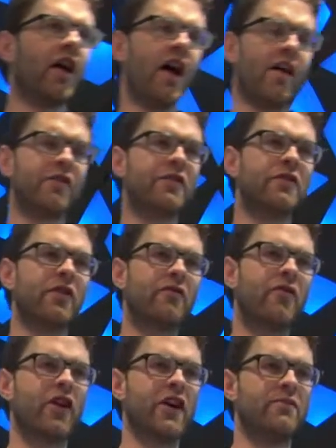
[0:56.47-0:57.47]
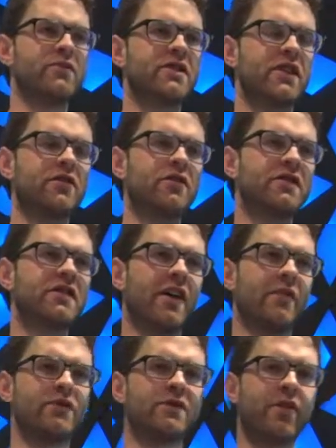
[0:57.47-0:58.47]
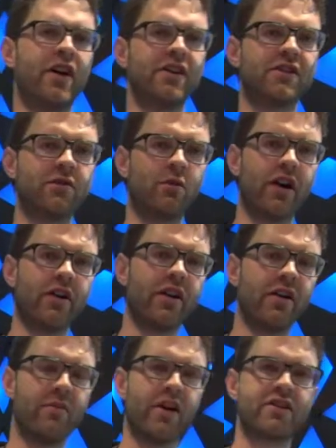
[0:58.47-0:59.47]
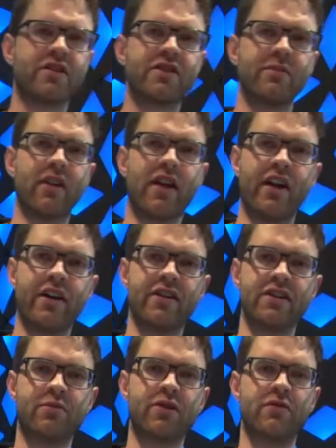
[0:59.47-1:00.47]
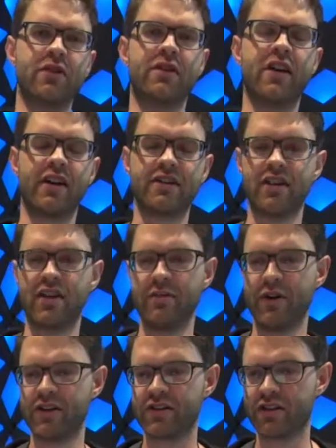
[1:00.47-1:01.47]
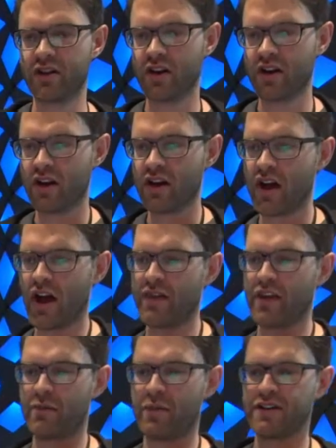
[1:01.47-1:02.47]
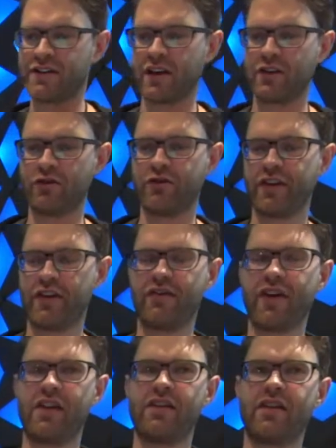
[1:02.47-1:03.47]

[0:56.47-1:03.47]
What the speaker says: and the frames into the same space where you can measure similarities between text and image. And then basically to find